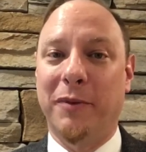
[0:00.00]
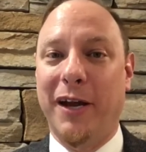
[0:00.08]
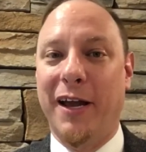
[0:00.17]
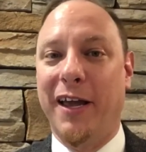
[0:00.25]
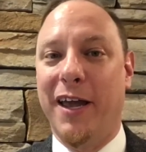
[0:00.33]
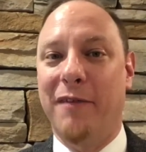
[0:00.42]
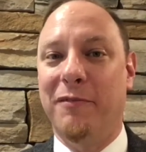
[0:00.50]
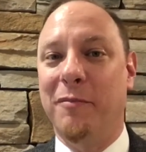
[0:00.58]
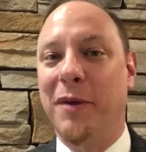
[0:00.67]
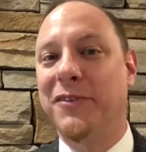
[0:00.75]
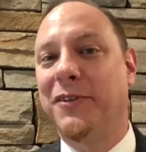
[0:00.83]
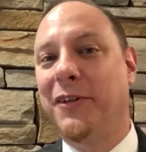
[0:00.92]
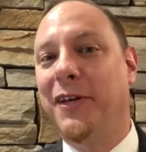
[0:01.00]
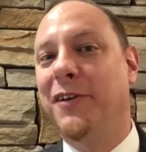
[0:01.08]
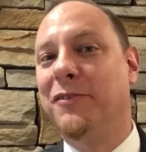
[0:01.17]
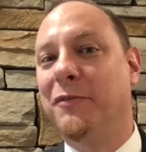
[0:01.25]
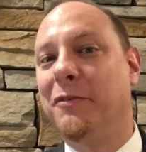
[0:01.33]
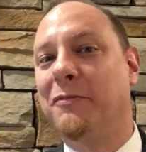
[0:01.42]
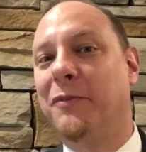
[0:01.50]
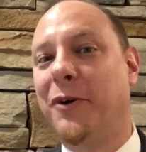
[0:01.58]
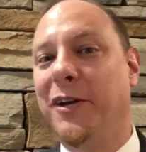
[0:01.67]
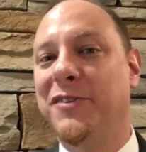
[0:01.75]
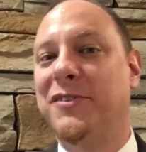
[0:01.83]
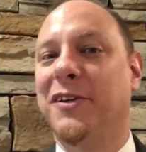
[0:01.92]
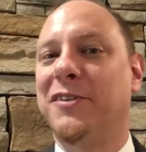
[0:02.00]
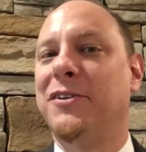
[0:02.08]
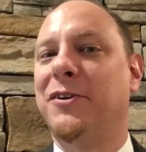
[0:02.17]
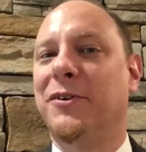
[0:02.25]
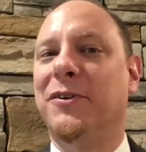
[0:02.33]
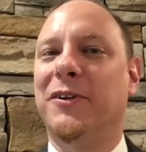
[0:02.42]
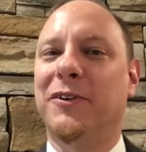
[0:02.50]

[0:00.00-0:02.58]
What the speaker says: but I have the mental age of a 46-year-old,